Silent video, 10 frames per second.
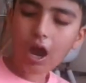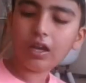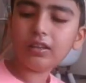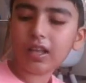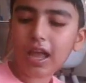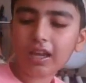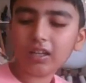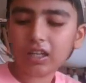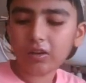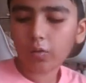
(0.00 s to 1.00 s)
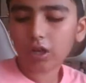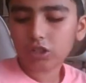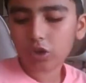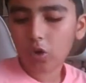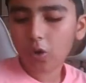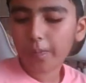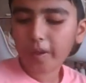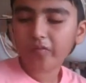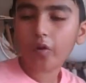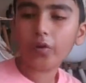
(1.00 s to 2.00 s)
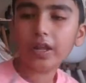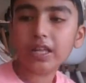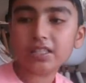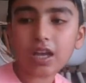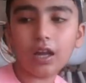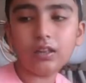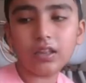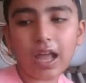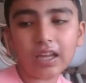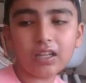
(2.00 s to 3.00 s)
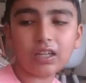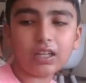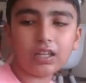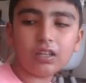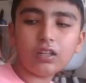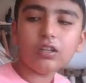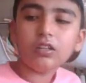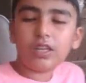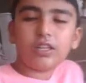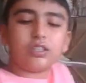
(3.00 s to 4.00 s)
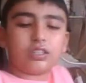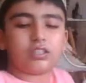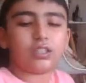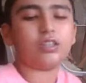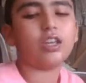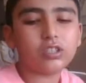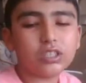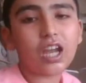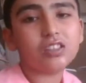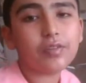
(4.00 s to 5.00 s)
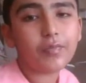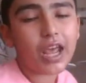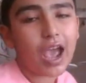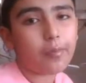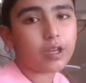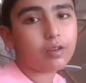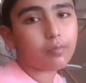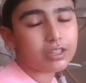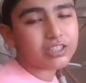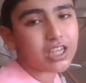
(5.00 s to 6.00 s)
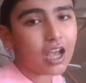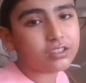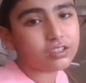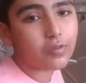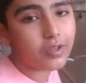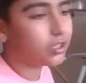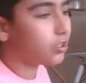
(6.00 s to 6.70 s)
unlikely. What you're hoping for is unlikely. There's a chance of it happening, but the chance of